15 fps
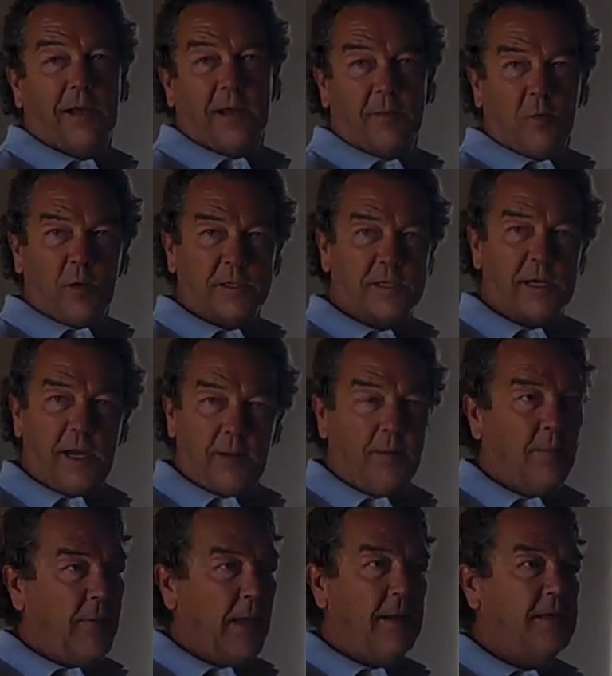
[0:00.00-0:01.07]
How
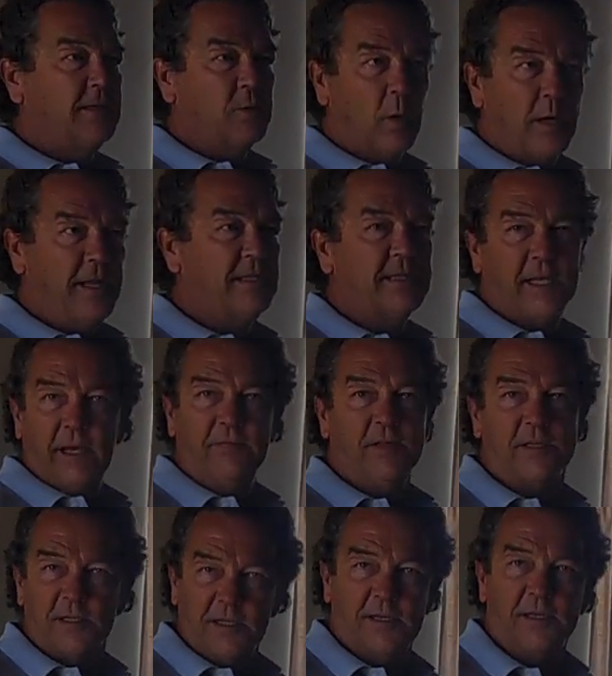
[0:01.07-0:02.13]
about paying
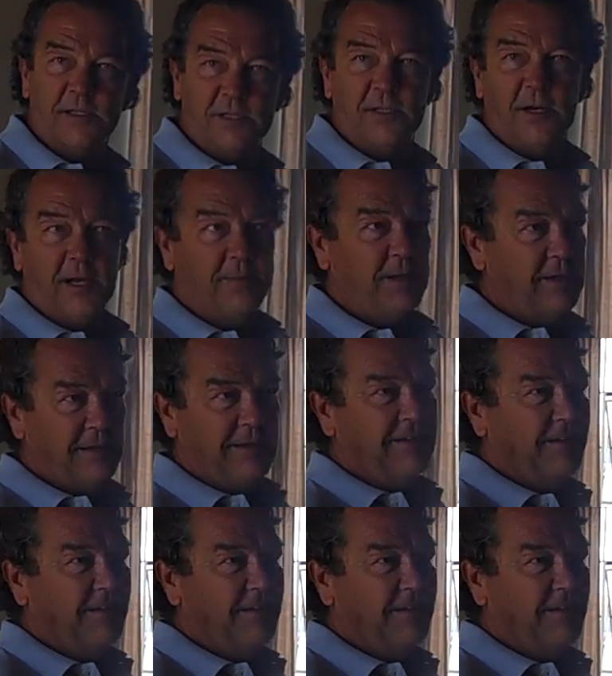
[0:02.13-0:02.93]
27 cents? You know what I mean?